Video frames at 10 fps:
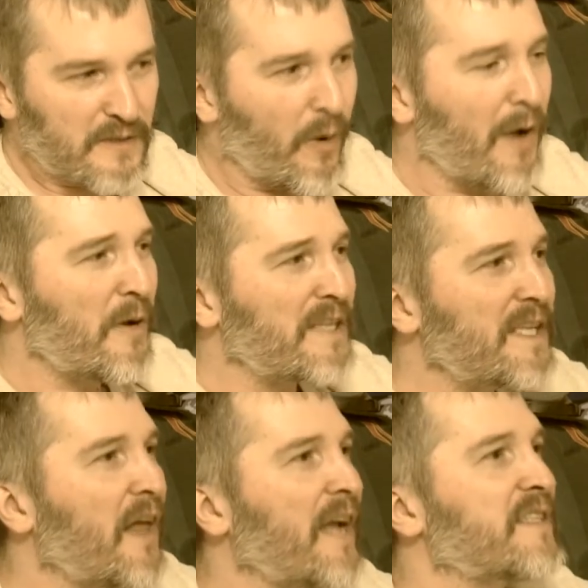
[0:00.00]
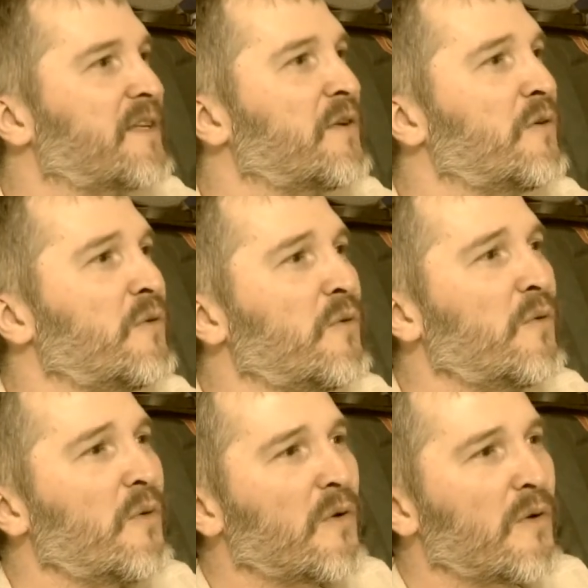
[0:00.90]
So what was it like
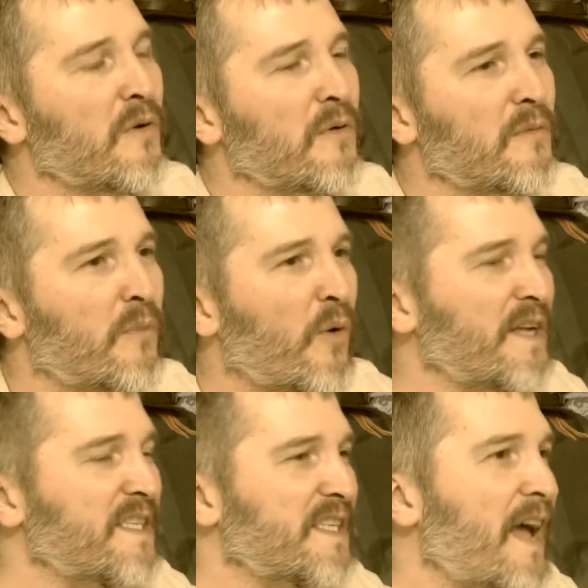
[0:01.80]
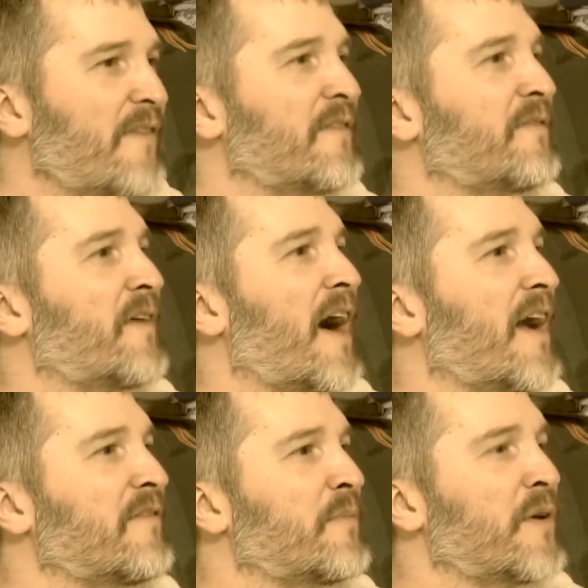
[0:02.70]
two
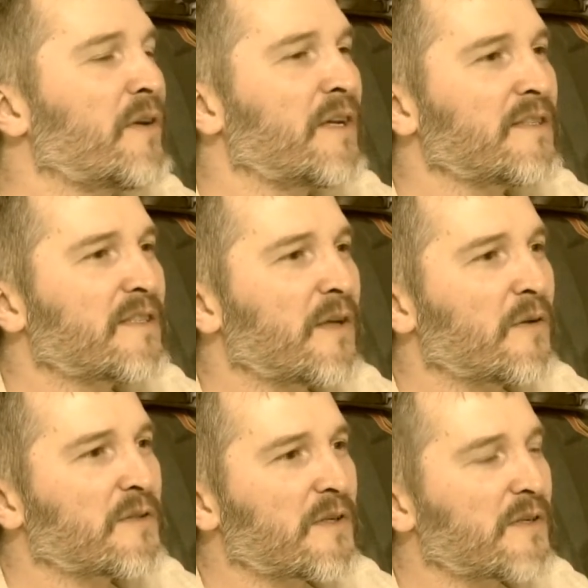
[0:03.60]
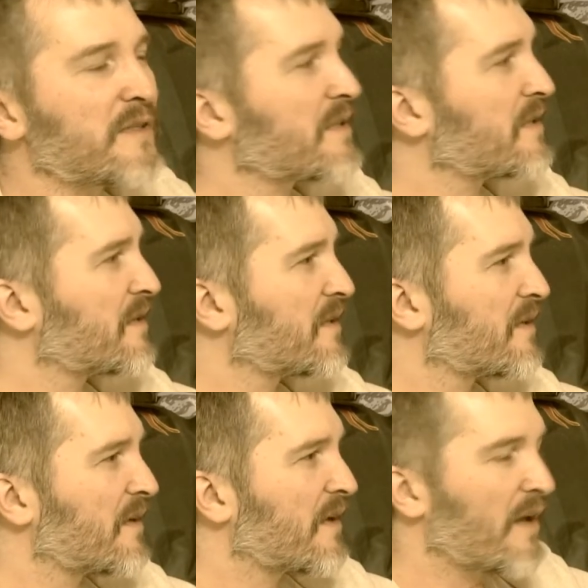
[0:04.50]
0.75 million soldiers
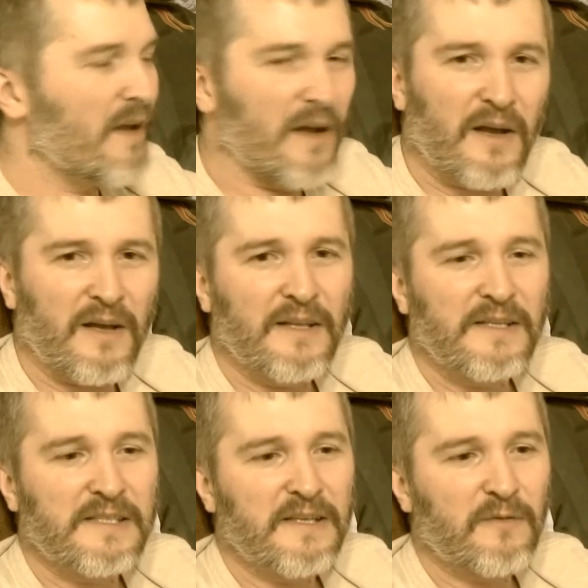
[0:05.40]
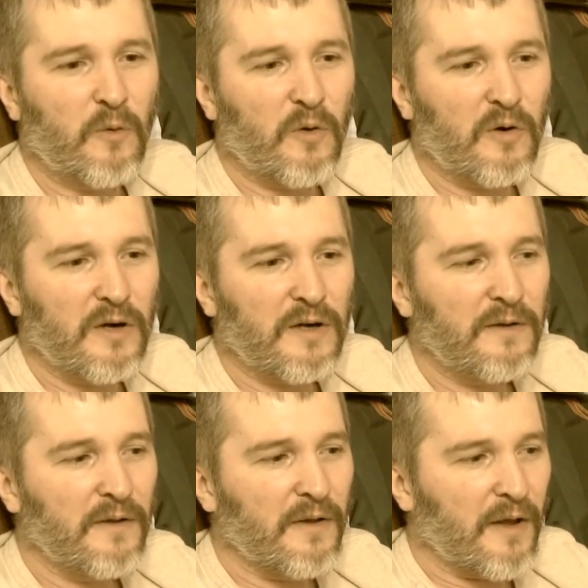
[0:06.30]
uh, in the Civil
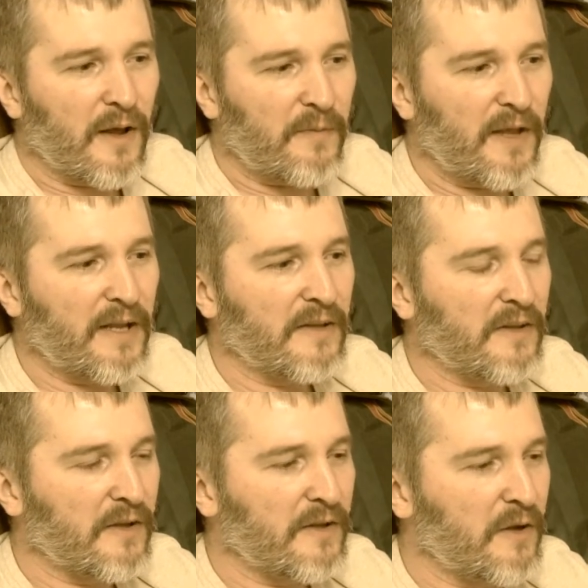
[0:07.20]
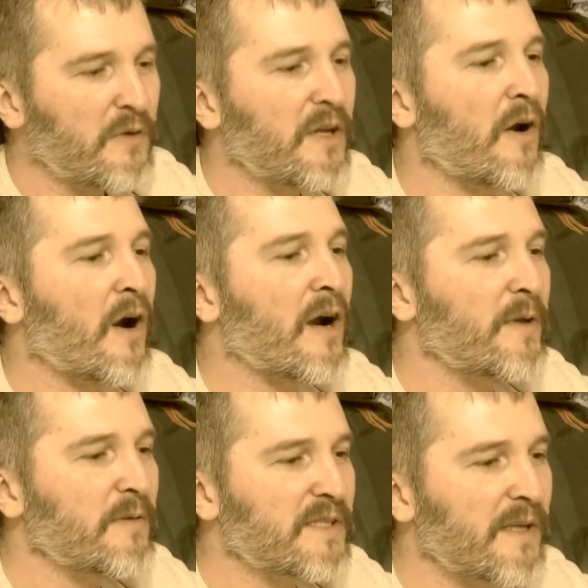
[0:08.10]
War, thinking the Union
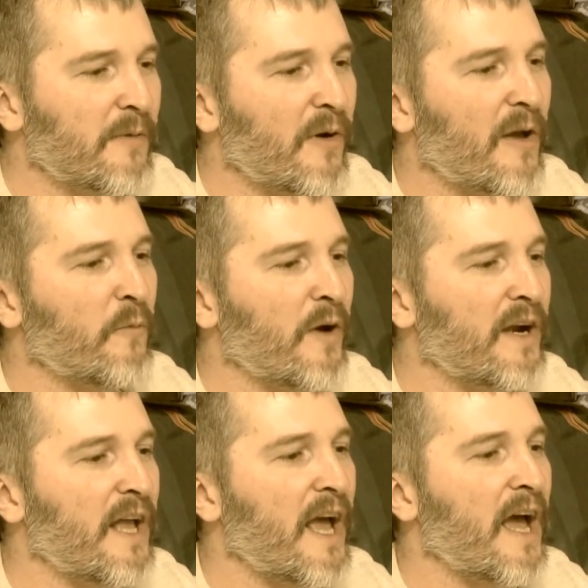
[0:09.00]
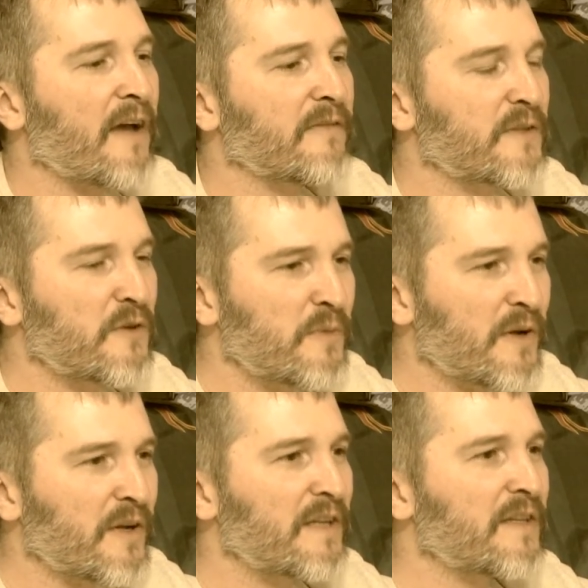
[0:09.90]
Army was somewhere around one and a half, two
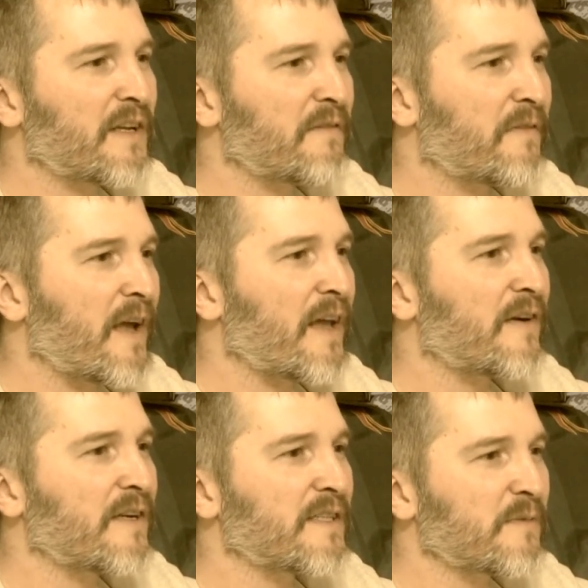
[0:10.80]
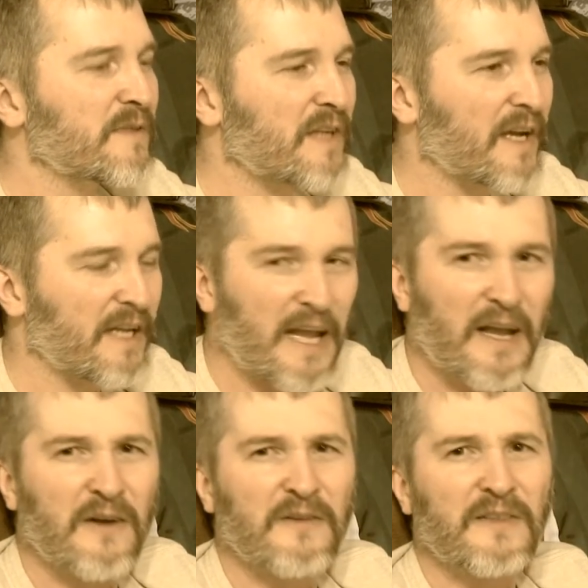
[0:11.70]
million. The Confederates, it was like
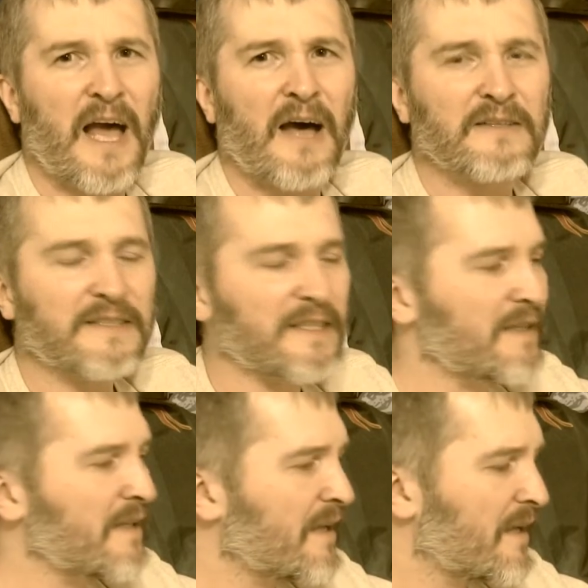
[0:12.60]
800,000.